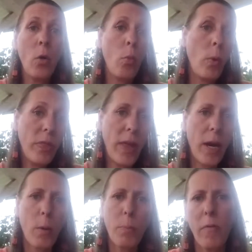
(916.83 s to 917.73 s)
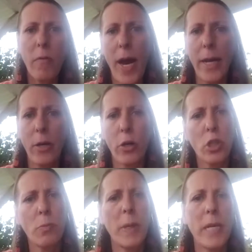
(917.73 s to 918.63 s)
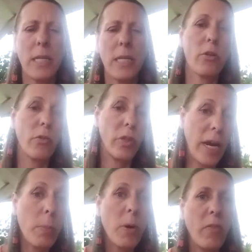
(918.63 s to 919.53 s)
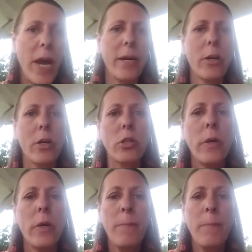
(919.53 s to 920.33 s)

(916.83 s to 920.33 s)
with their providers, because either their providers